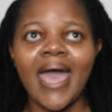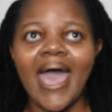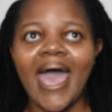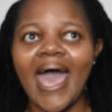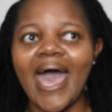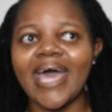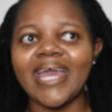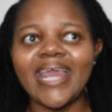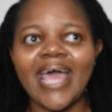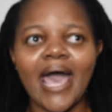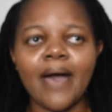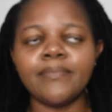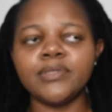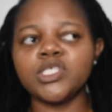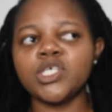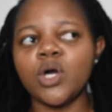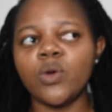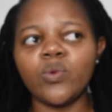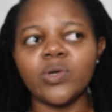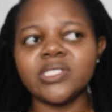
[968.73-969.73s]
And
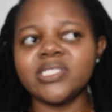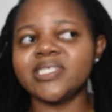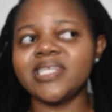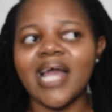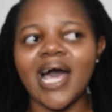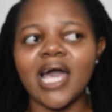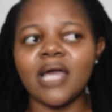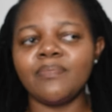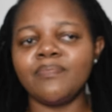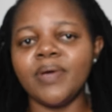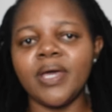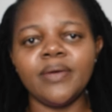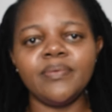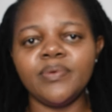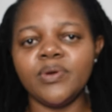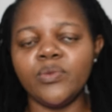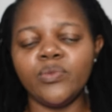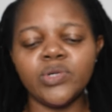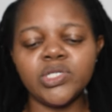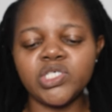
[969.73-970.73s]
Amazon was like,
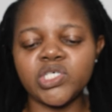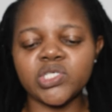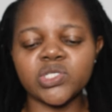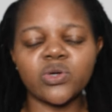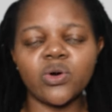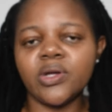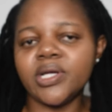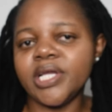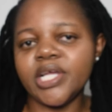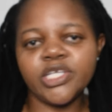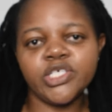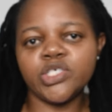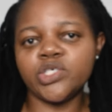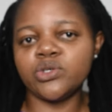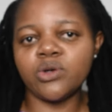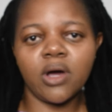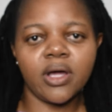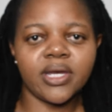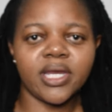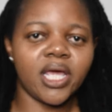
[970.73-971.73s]
baby, we're just going to lend
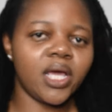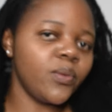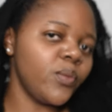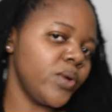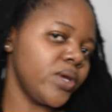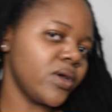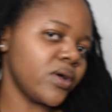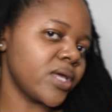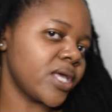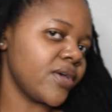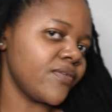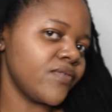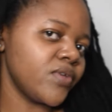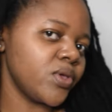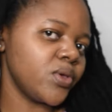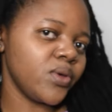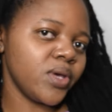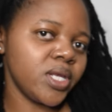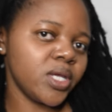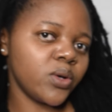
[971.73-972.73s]
you our name. We're not giving
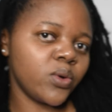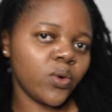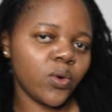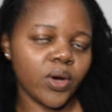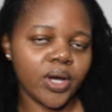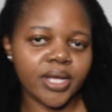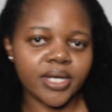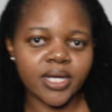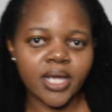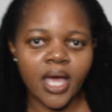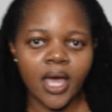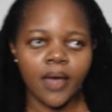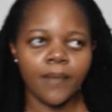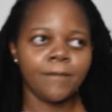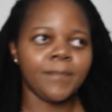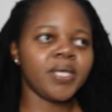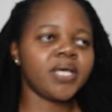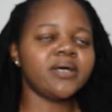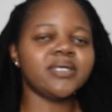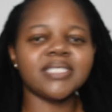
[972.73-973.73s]
you any coin.
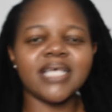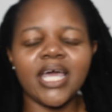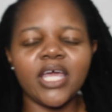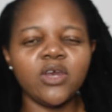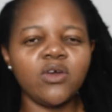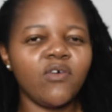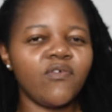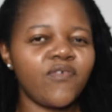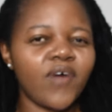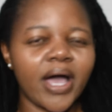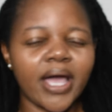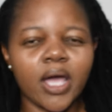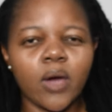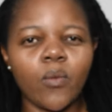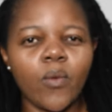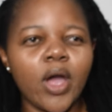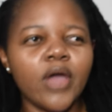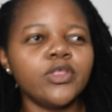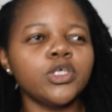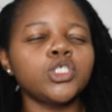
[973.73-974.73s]
Because ain't no fucking
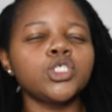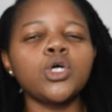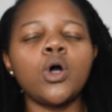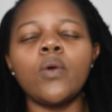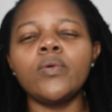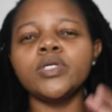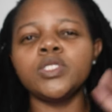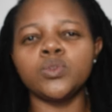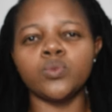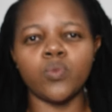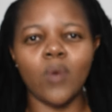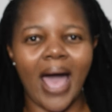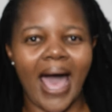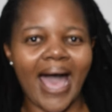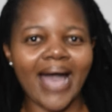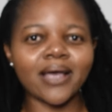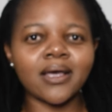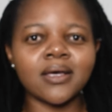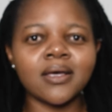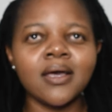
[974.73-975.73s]
way. The show was
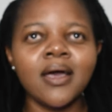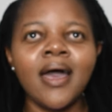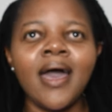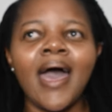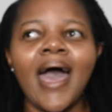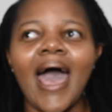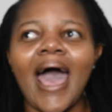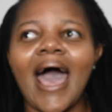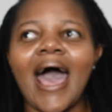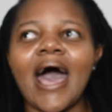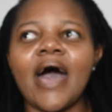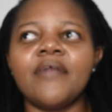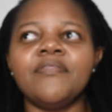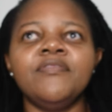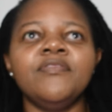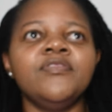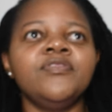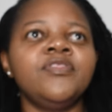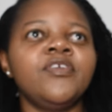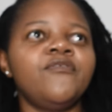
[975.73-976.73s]
whack.
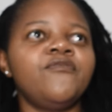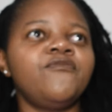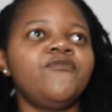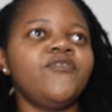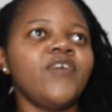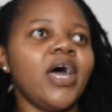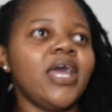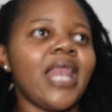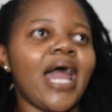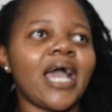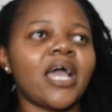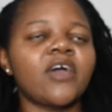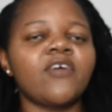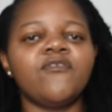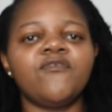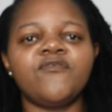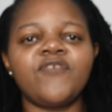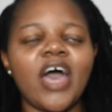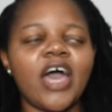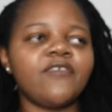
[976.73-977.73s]
And the like
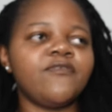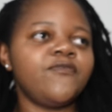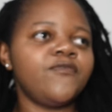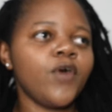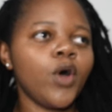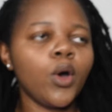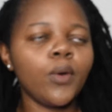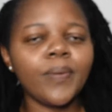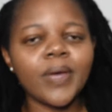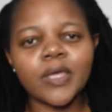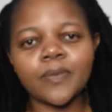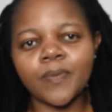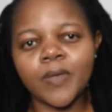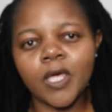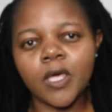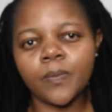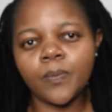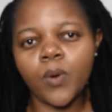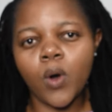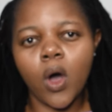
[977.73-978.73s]
fatphobic
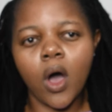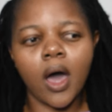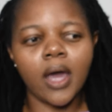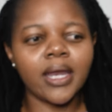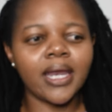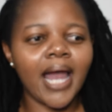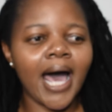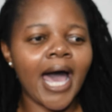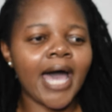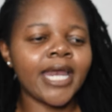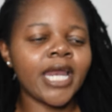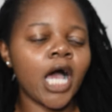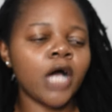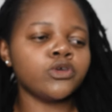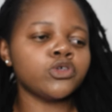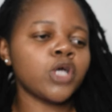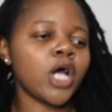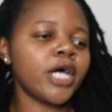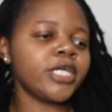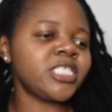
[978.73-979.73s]
people online are
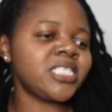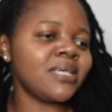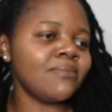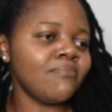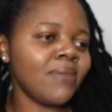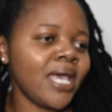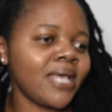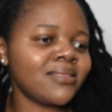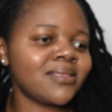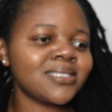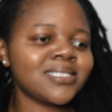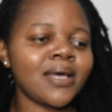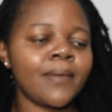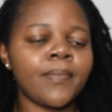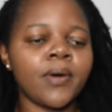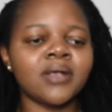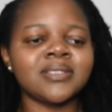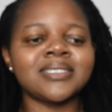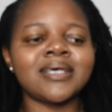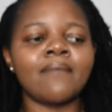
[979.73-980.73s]
trying to make this
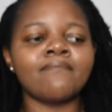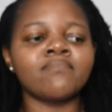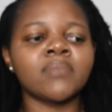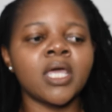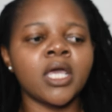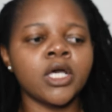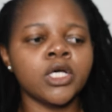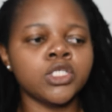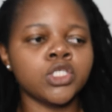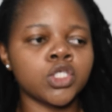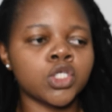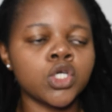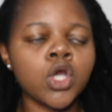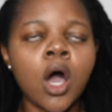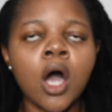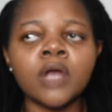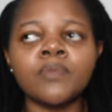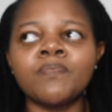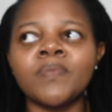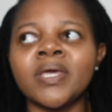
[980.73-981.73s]
about something it's
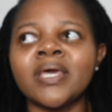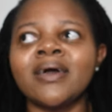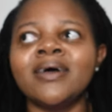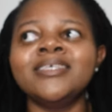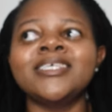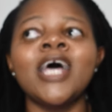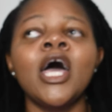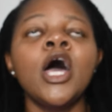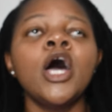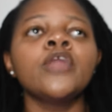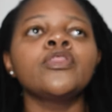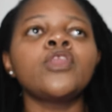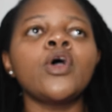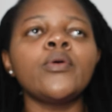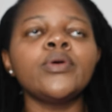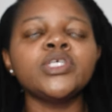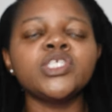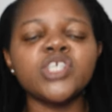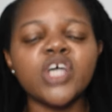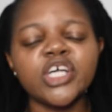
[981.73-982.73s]
not, because the
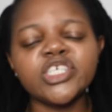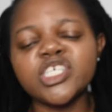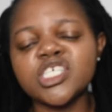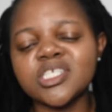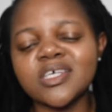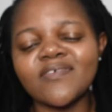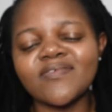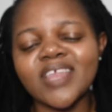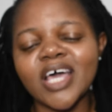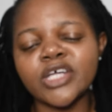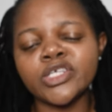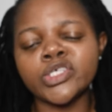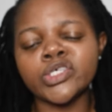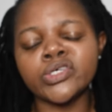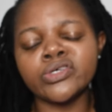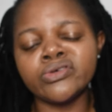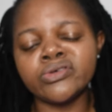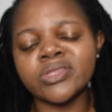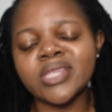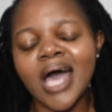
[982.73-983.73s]
resurgence of that
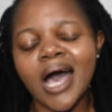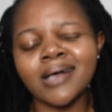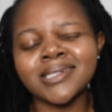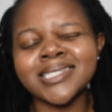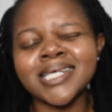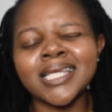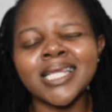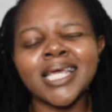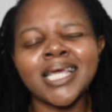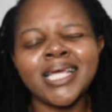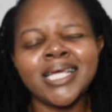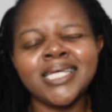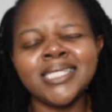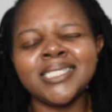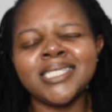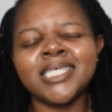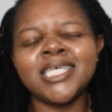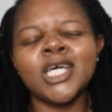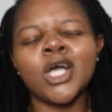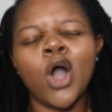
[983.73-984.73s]
2000
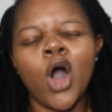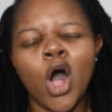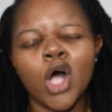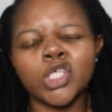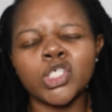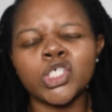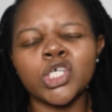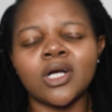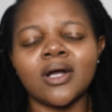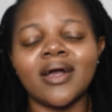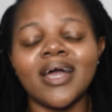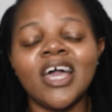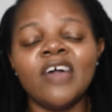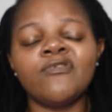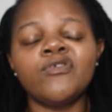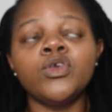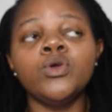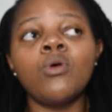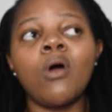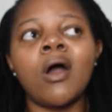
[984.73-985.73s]
ED culture,
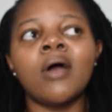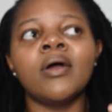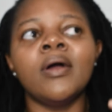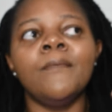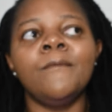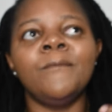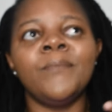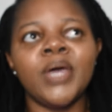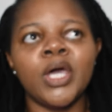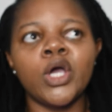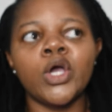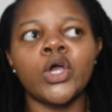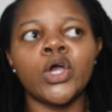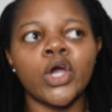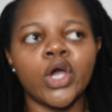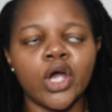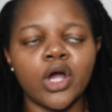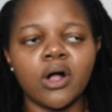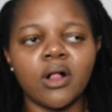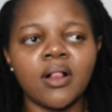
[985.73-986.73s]
if you are a big
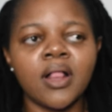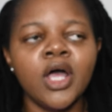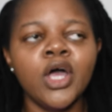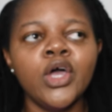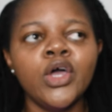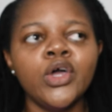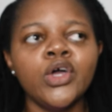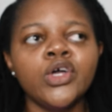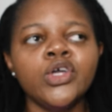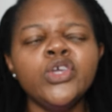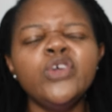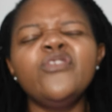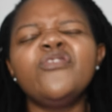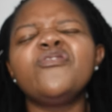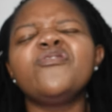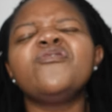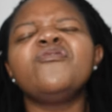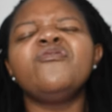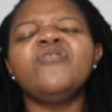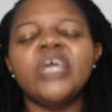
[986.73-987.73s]
girl, you
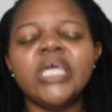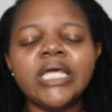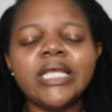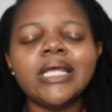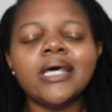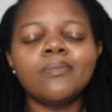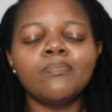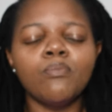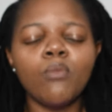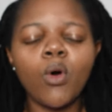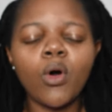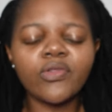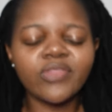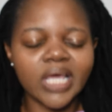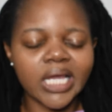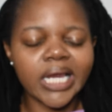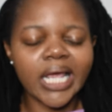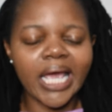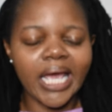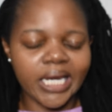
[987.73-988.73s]
feel it more
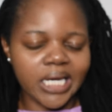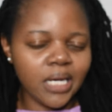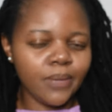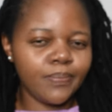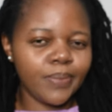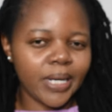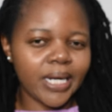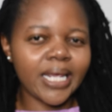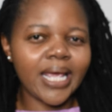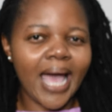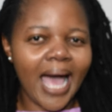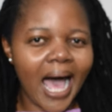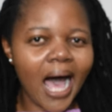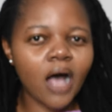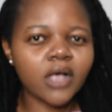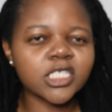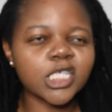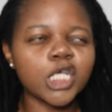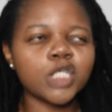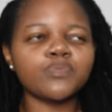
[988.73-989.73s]
than anybody
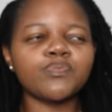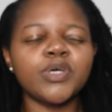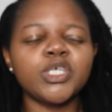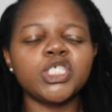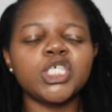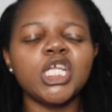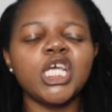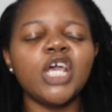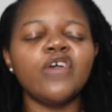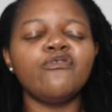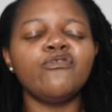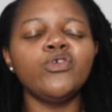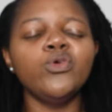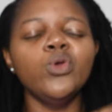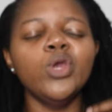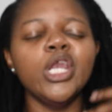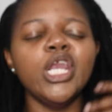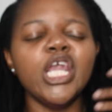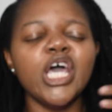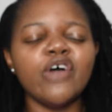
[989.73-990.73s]
else, especially if you
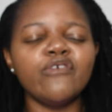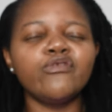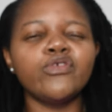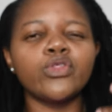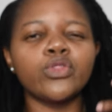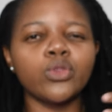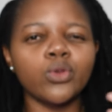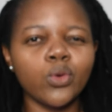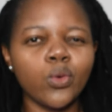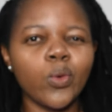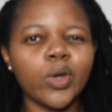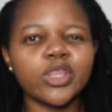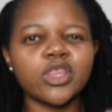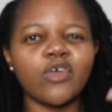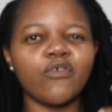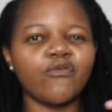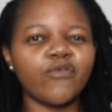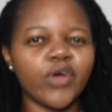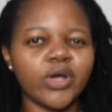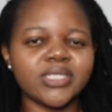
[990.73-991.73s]
lived through it the
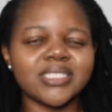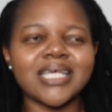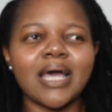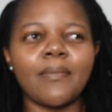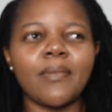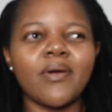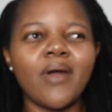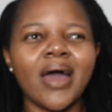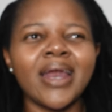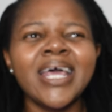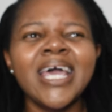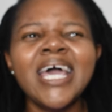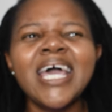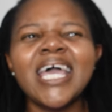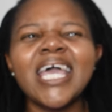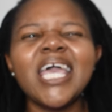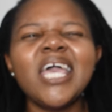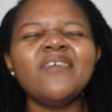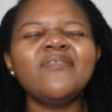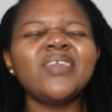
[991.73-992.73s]
first time around.
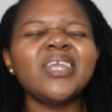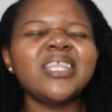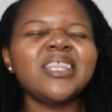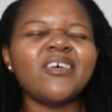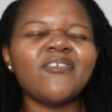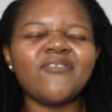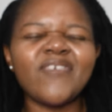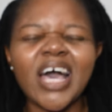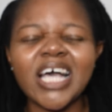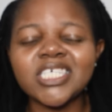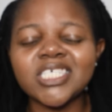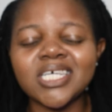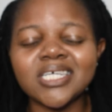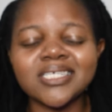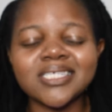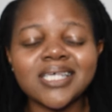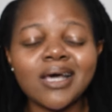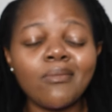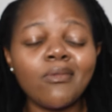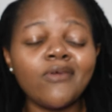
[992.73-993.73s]
Even in the fashion,
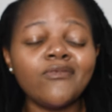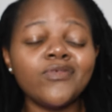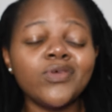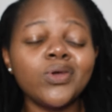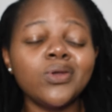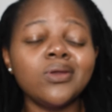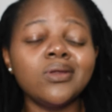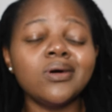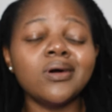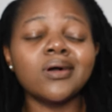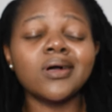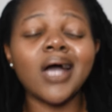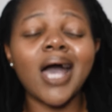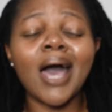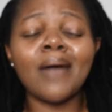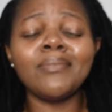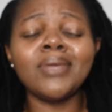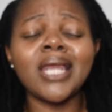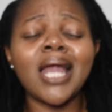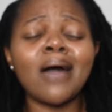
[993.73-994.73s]
some of you look,
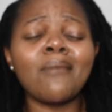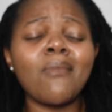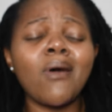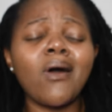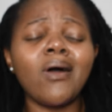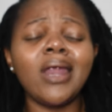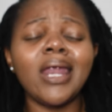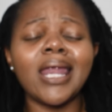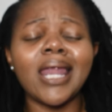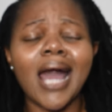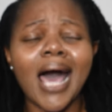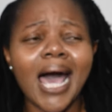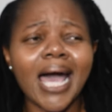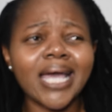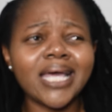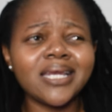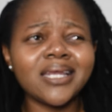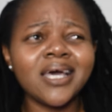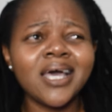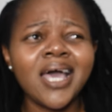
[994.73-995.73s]
I mean, I'm
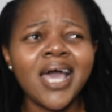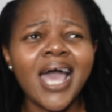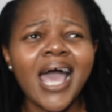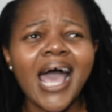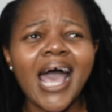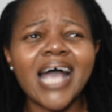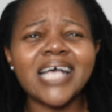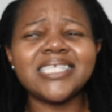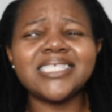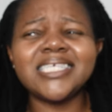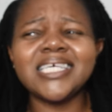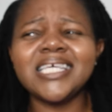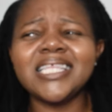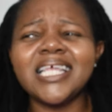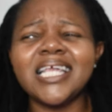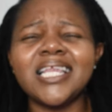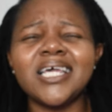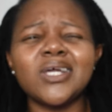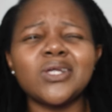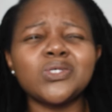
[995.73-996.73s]
online, I see
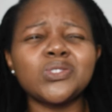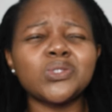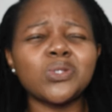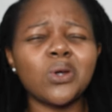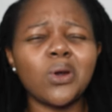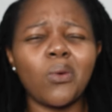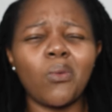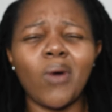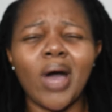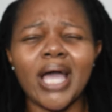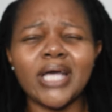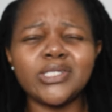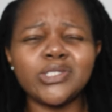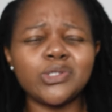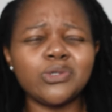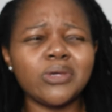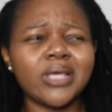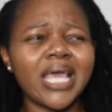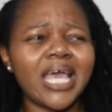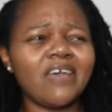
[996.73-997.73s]
the little sort of
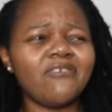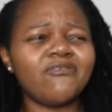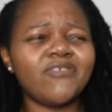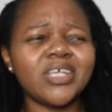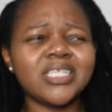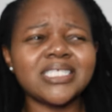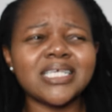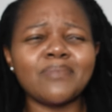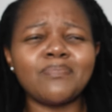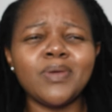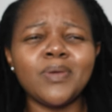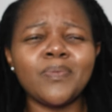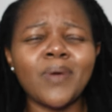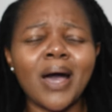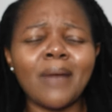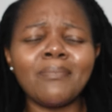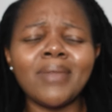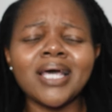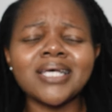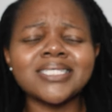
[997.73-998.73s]
Y2K fits that people,
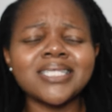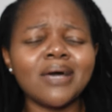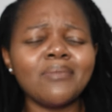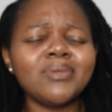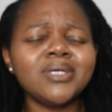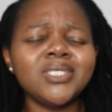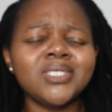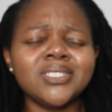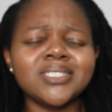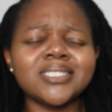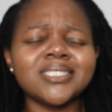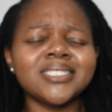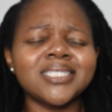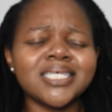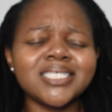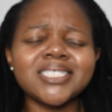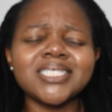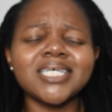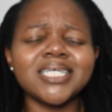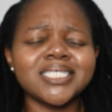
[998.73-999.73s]
I'm like,
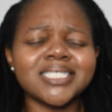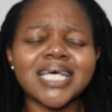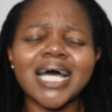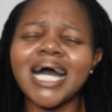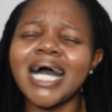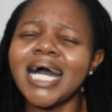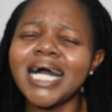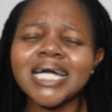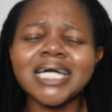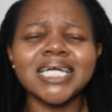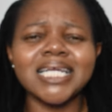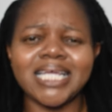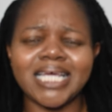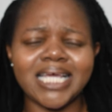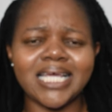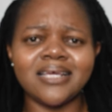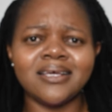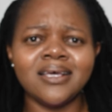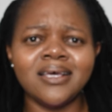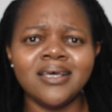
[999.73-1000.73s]
this shit is
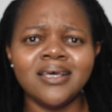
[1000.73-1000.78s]
ugly.